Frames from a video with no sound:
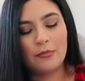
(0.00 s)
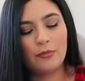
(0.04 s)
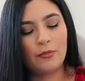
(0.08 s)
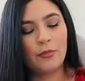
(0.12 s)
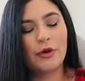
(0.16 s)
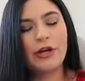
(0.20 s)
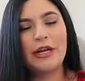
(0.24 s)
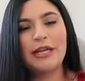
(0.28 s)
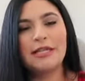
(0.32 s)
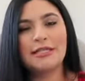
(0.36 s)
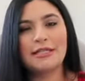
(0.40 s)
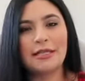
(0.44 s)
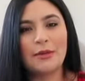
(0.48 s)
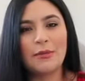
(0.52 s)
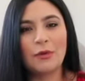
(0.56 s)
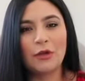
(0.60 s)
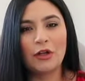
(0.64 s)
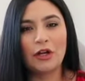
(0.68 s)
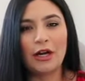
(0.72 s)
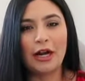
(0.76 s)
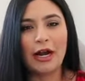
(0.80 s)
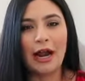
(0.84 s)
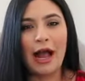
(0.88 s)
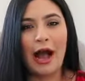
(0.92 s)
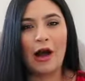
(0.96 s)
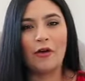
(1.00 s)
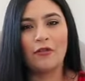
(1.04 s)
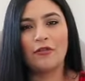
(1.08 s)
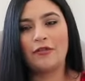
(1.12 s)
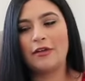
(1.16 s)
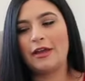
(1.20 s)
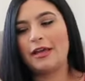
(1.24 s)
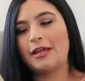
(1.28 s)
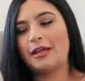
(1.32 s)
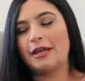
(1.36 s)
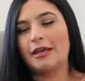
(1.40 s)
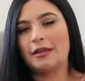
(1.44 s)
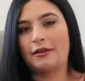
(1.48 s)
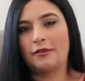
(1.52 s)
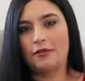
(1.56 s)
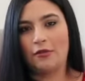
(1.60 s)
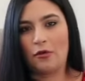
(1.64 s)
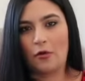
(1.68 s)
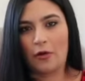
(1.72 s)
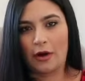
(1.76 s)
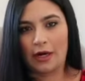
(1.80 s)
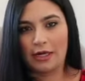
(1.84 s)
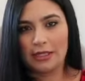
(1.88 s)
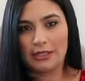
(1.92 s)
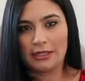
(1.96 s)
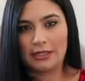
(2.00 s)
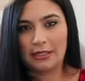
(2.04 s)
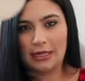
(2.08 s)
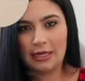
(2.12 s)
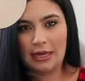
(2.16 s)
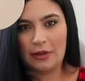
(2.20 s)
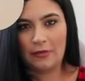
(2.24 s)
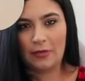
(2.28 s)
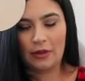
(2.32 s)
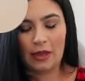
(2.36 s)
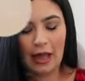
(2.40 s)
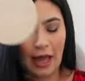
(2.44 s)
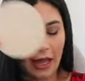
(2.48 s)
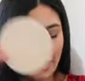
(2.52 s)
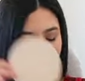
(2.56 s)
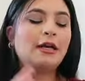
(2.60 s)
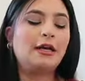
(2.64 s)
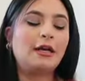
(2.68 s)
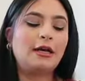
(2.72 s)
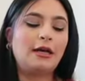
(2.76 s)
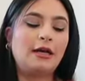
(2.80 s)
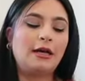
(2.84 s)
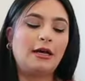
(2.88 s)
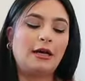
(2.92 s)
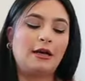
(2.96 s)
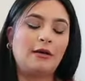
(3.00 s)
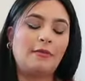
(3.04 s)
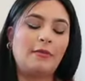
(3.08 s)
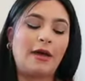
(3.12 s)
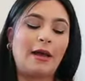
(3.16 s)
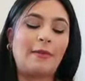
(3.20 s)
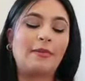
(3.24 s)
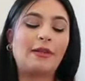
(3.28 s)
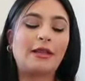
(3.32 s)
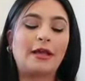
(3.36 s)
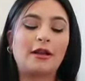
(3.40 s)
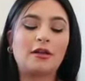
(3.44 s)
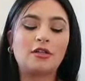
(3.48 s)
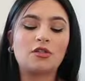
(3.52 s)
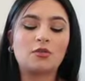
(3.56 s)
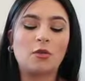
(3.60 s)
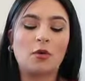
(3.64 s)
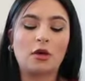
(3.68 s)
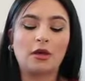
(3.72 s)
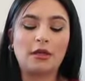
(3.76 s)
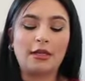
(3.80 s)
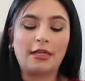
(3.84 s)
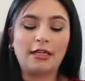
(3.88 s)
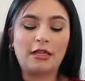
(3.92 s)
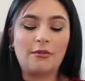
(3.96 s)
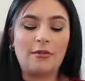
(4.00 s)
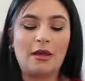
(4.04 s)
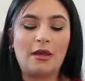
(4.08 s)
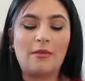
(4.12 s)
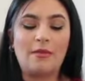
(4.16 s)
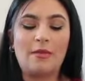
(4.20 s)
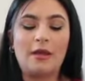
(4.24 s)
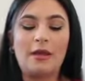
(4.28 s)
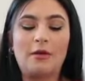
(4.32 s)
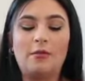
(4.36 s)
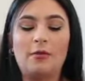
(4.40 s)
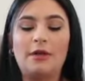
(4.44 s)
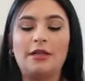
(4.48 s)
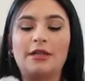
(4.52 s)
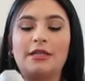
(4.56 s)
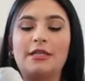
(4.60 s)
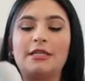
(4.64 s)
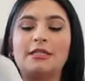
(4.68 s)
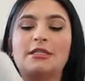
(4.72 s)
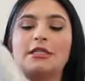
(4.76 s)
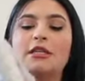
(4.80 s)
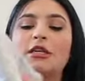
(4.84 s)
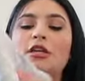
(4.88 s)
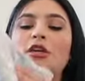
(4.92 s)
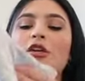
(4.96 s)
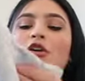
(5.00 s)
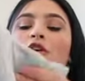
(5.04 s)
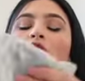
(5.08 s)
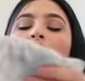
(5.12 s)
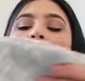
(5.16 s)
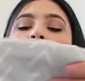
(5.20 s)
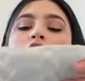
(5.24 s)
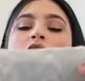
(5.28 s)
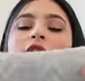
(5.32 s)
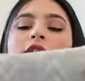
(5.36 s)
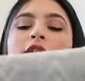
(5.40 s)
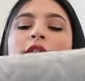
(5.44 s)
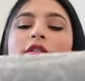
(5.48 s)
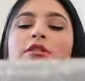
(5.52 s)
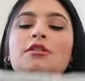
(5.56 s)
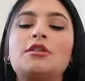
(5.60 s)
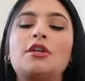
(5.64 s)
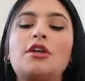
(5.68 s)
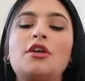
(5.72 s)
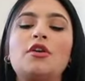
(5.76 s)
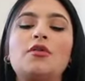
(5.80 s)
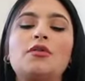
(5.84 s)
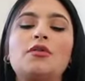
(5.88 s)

pretty similar outfit and of course the name plaque. I plan on swaddling the baby with this cute